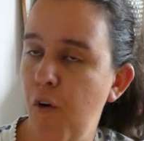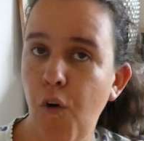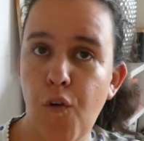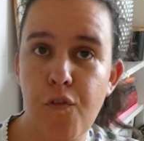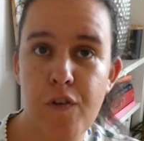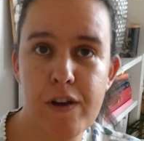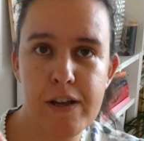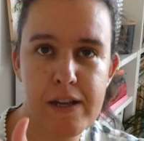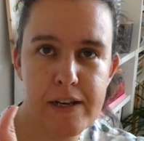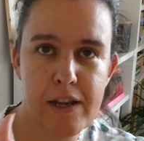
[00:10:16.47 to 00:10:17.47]
of
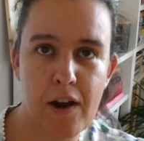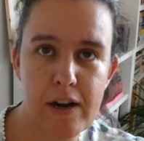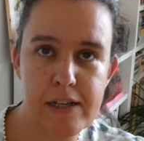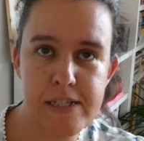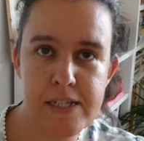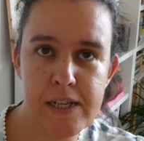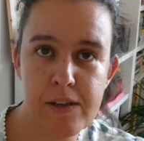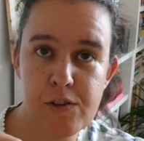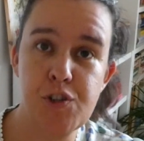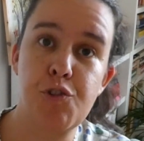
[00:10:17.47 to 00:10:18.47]
the island,
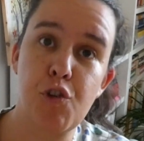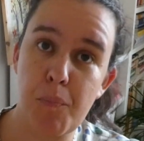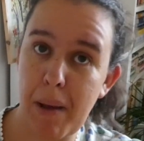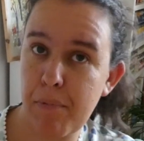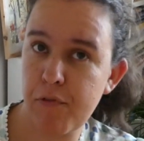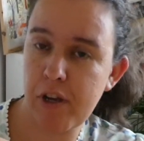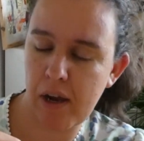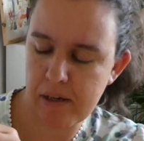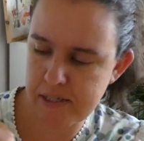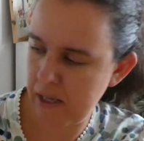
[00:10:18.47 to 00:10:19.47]
to do a map of the
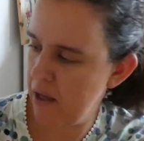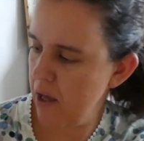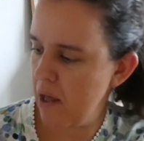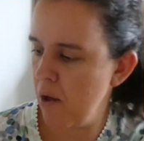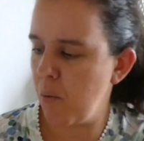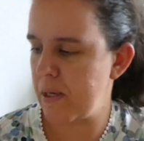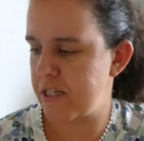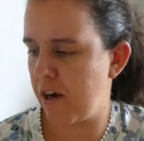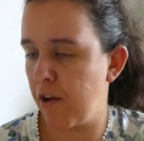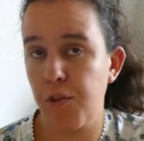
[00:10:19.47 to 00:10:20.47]
island,
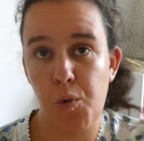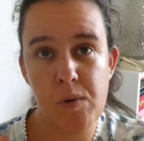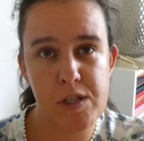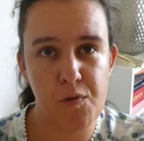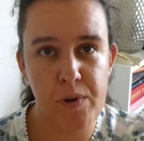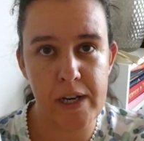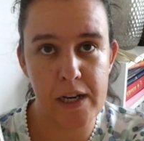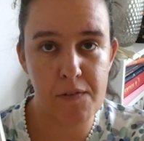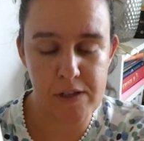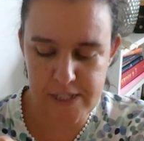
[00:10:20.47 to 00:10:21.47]
which I thought was a really
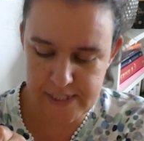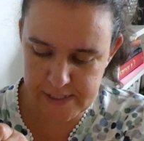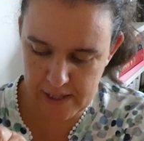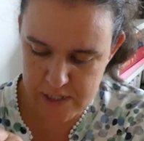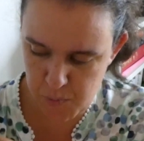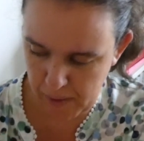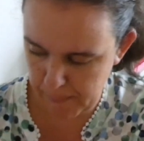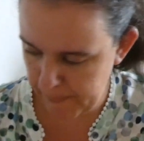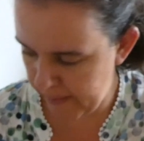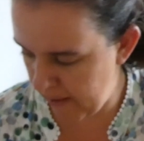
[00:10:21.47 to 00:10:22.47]
lovely detail as well.
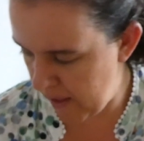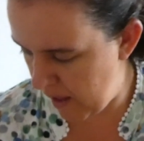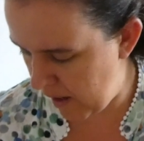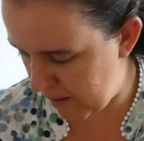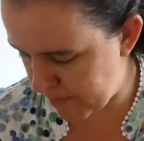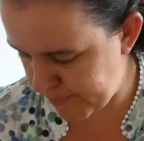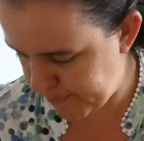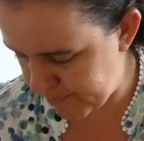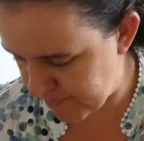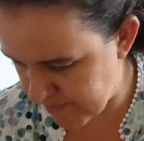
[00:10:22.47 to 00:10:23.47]

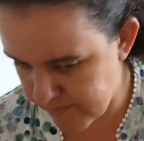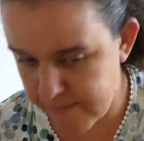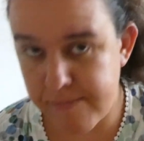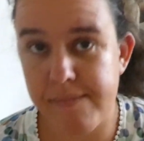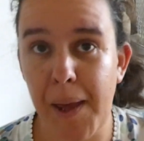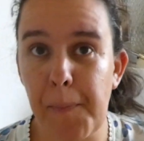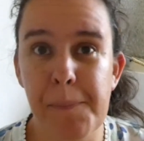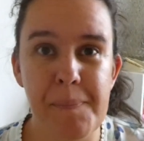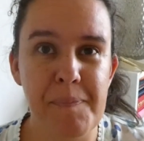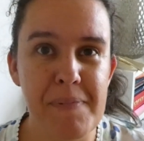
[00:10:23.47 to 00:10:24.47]
Yeah,
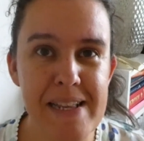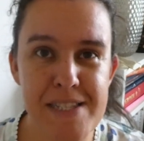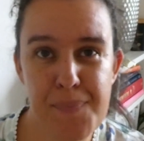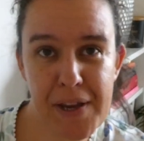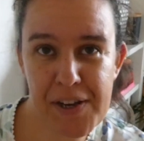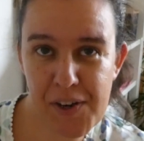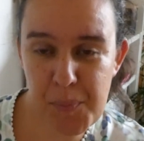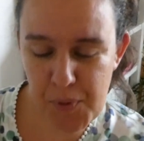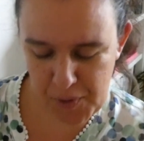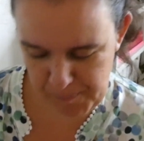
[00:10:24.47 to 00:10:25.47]
let's pick another
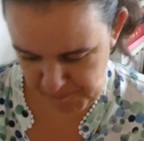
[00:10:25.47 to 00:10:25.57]
book.